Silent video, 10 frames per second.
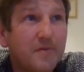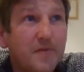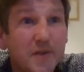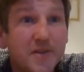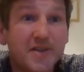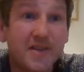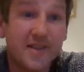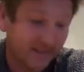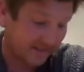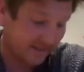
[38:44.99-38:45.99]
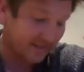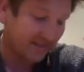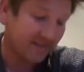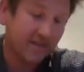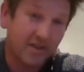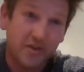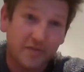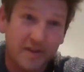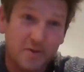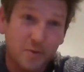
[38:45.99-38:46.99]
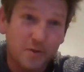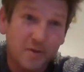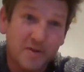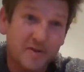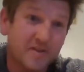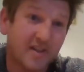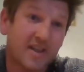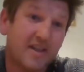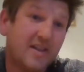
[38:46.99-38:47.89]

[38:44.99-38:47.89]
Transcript: funding to DNA test a lot of these old orchards.